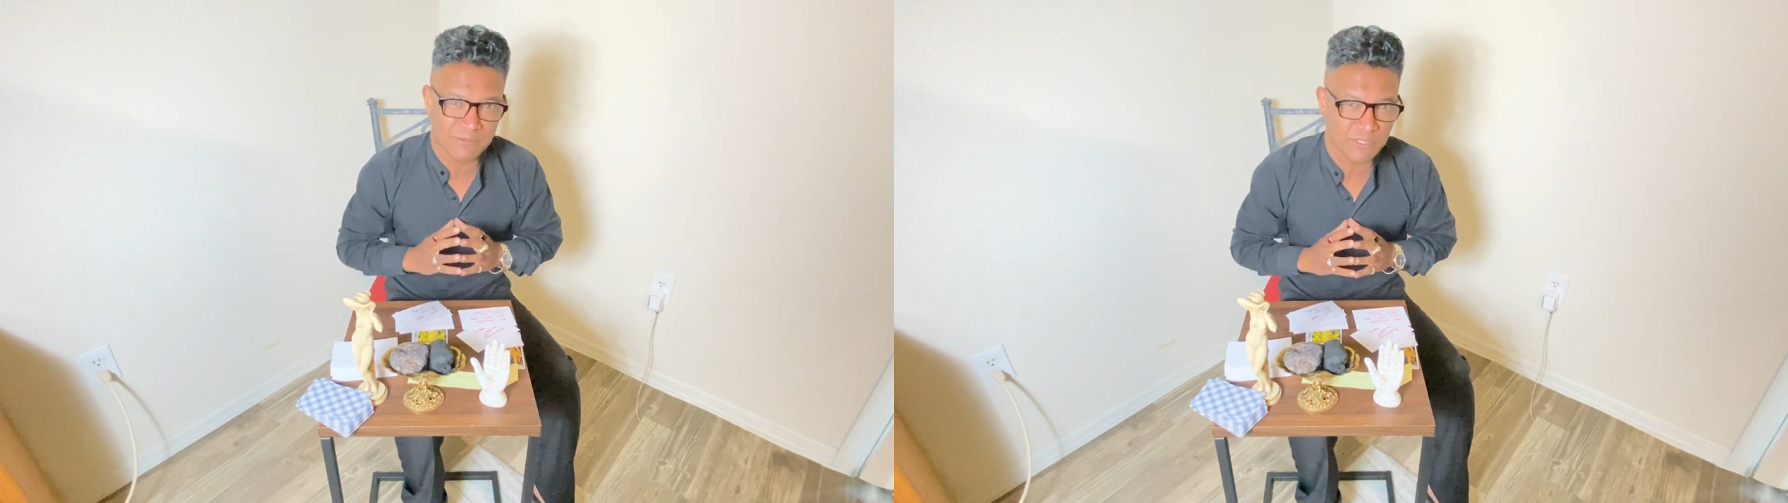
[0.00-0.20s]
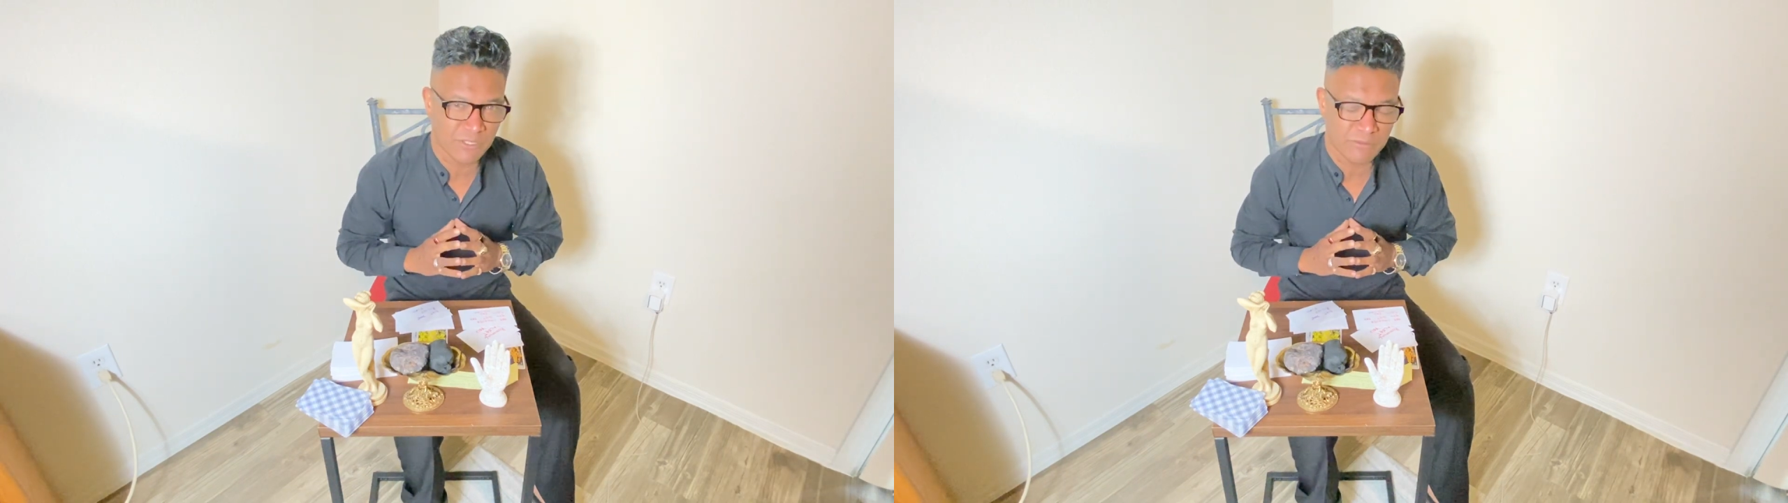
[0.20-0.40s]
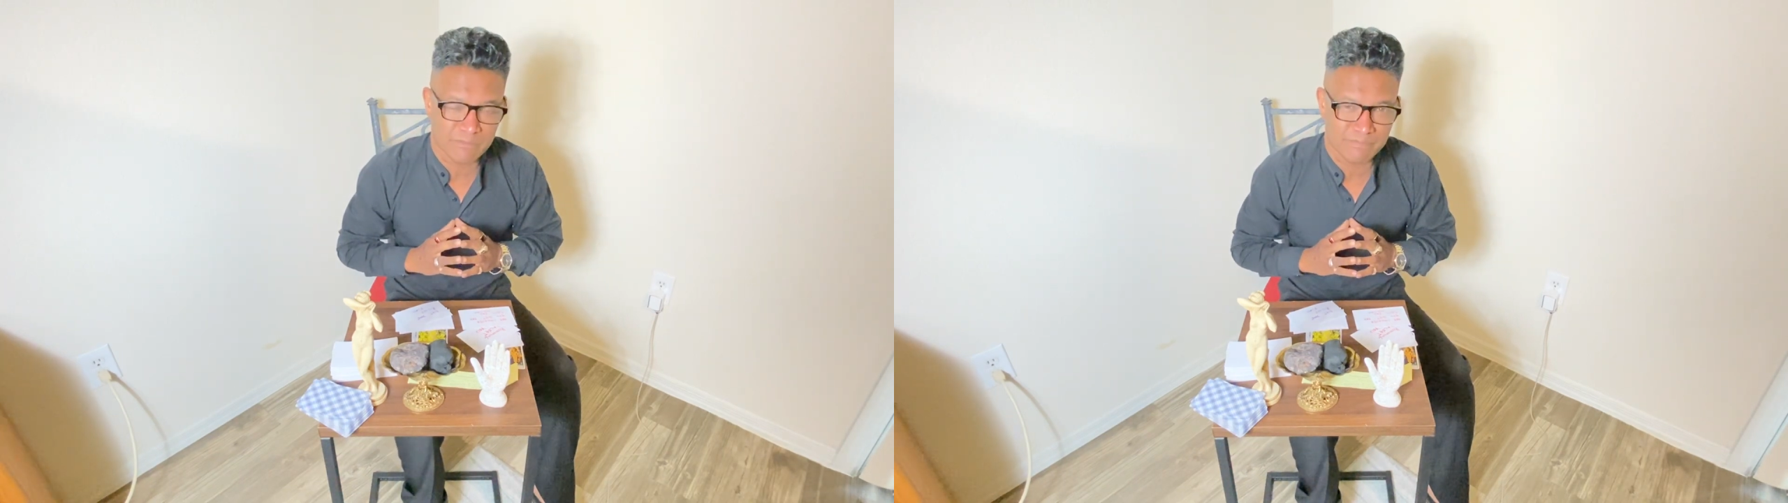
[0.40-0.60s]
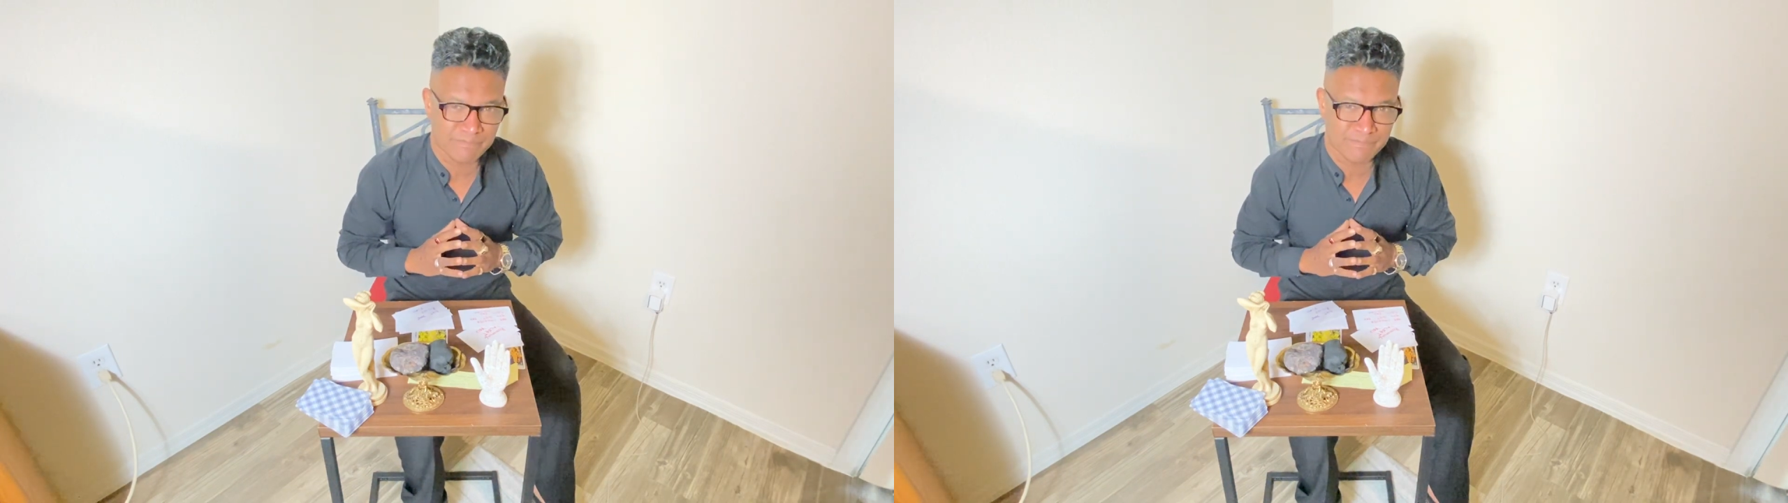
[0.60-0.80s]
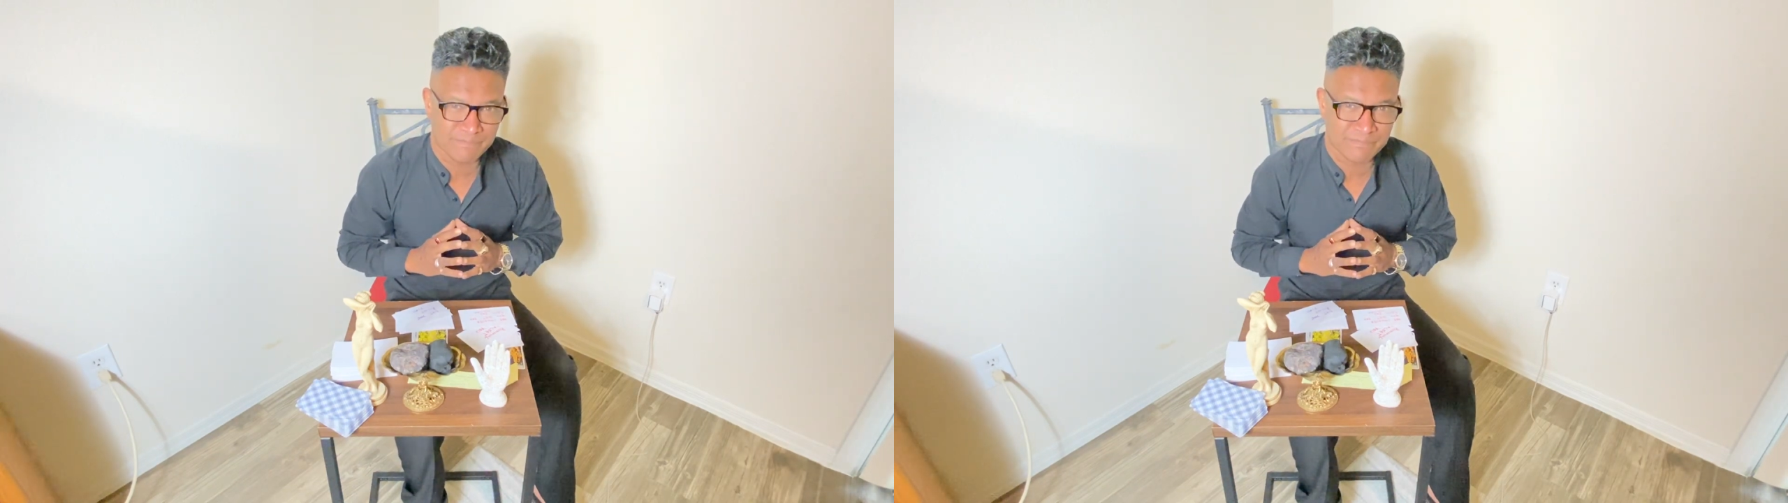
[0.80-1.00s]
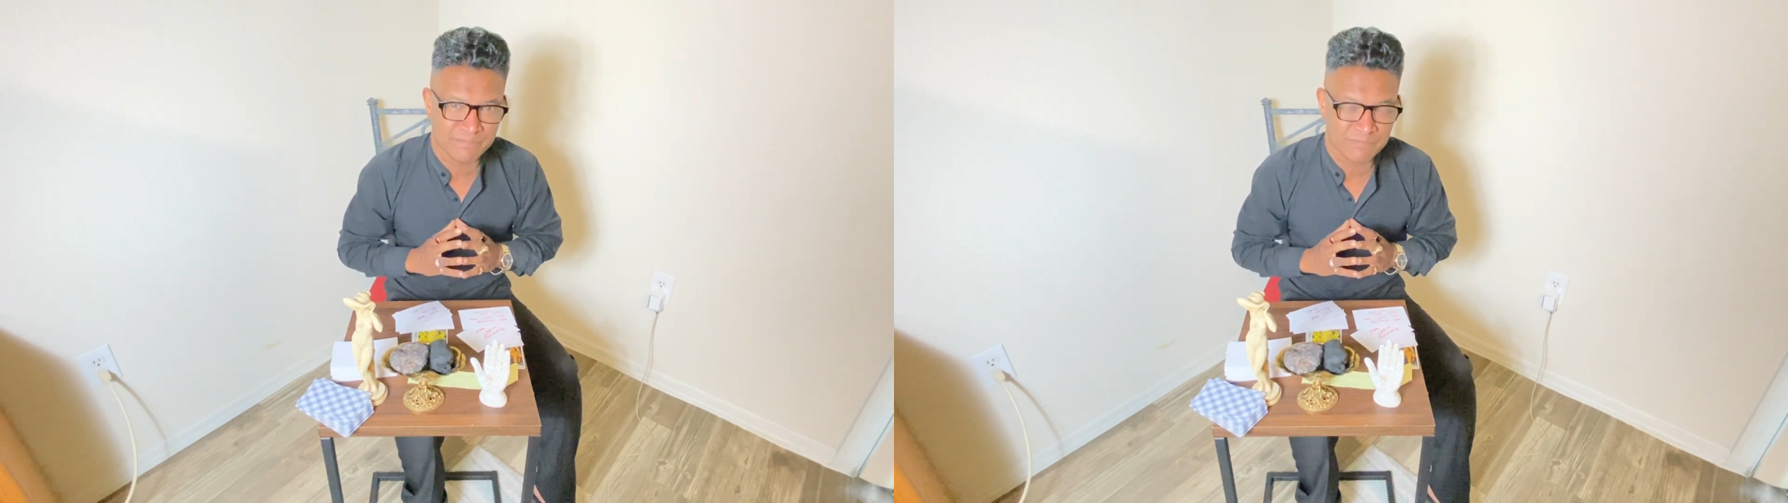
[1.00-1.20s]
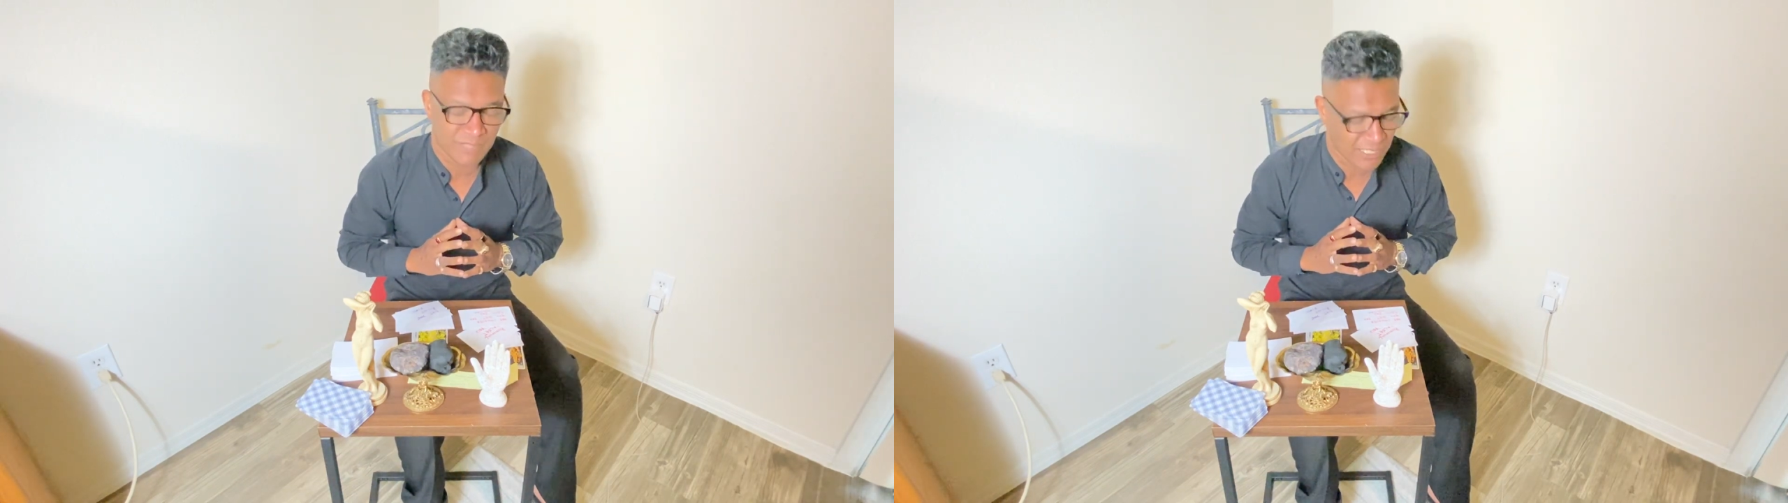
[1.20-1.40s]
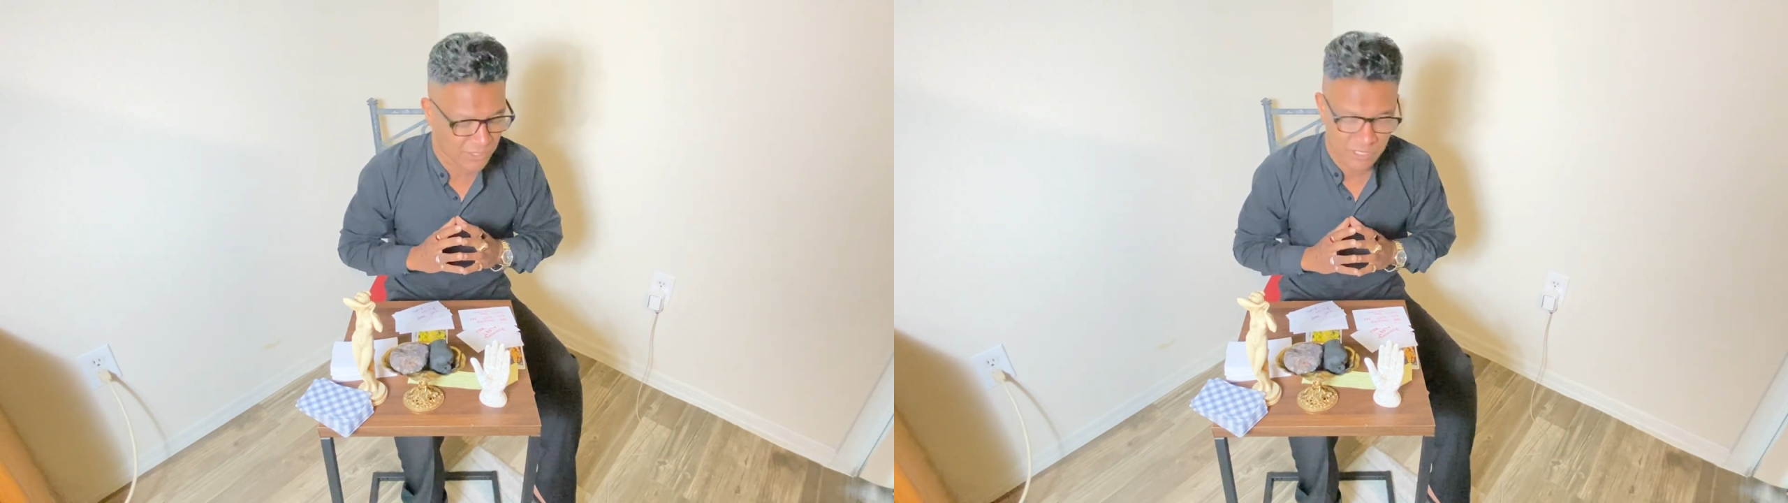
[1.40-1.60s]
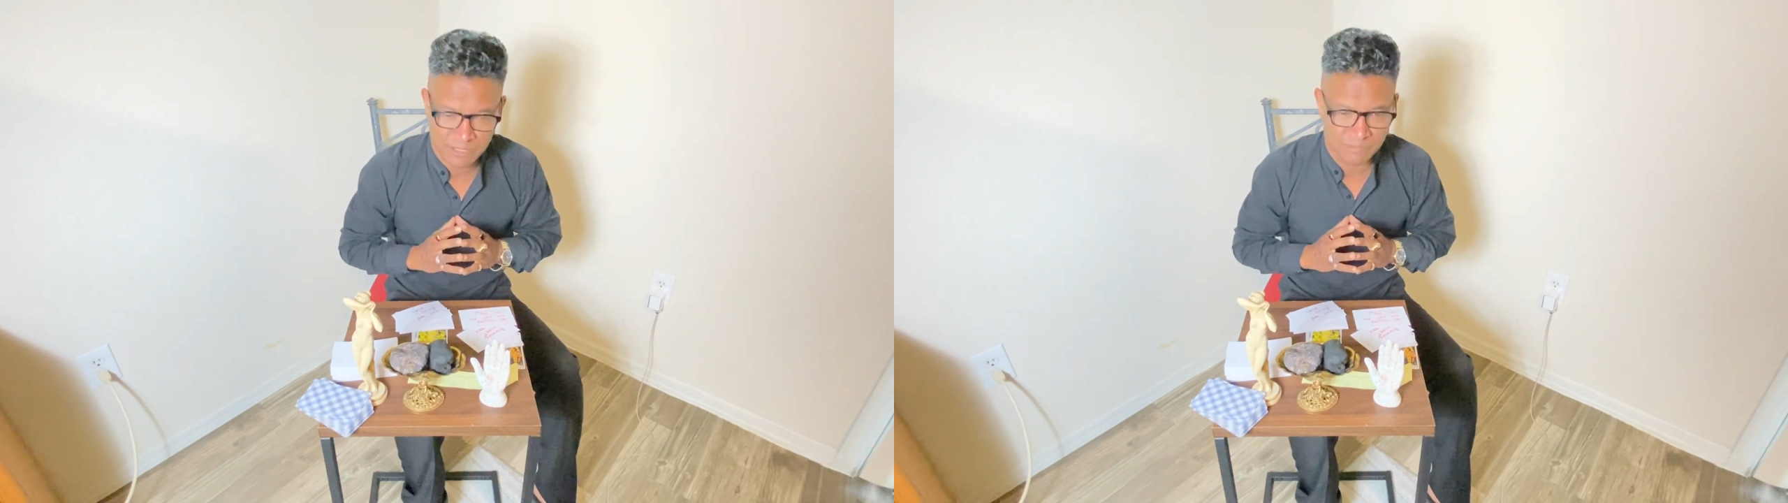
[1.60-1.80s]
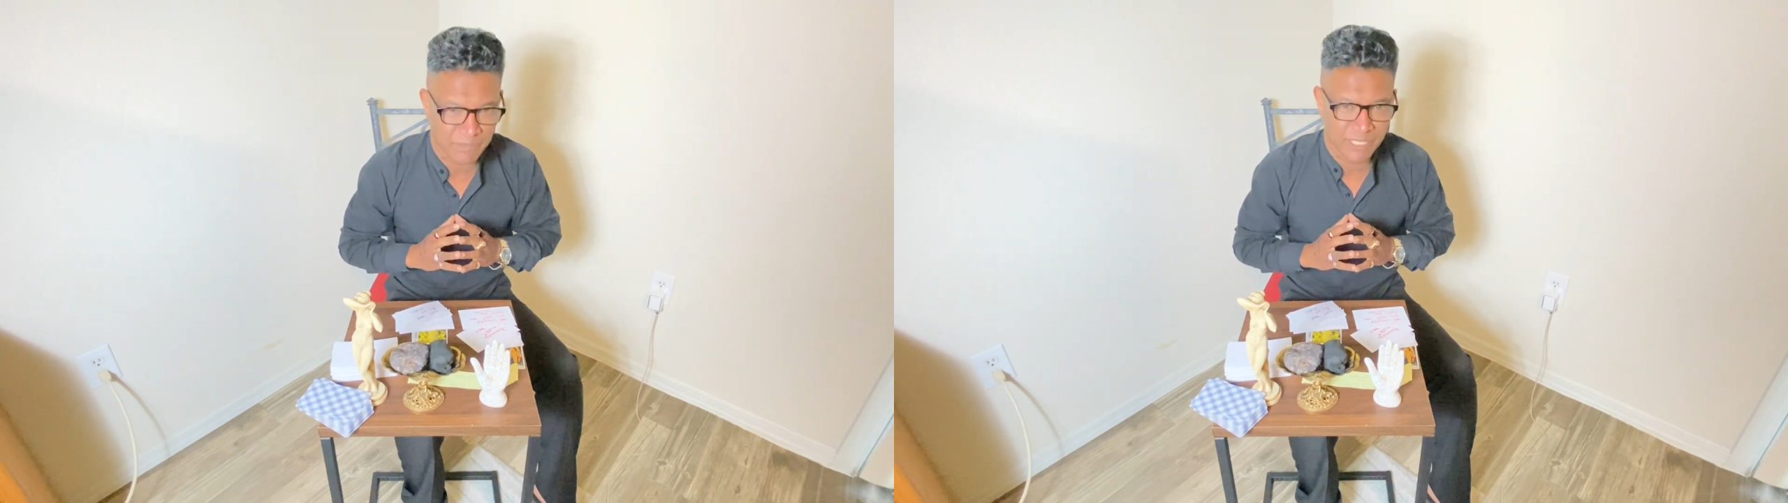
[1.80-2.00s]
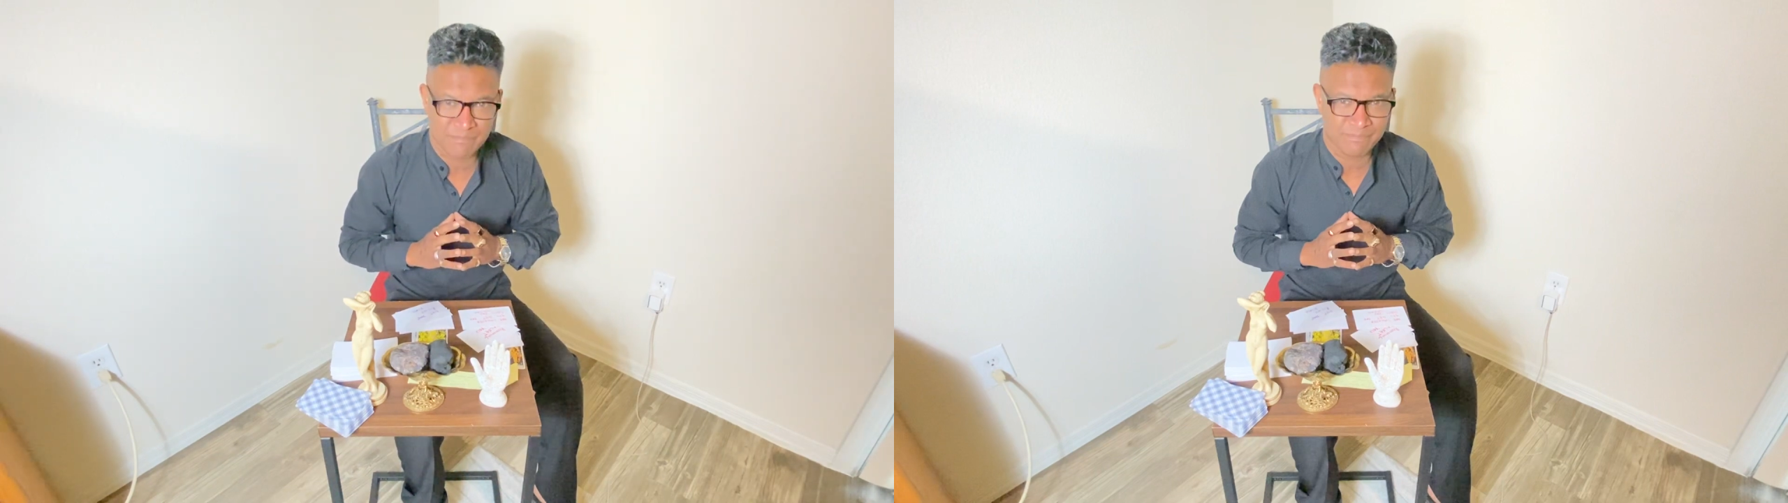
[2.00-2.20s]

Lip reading: to you. They shouldn't be.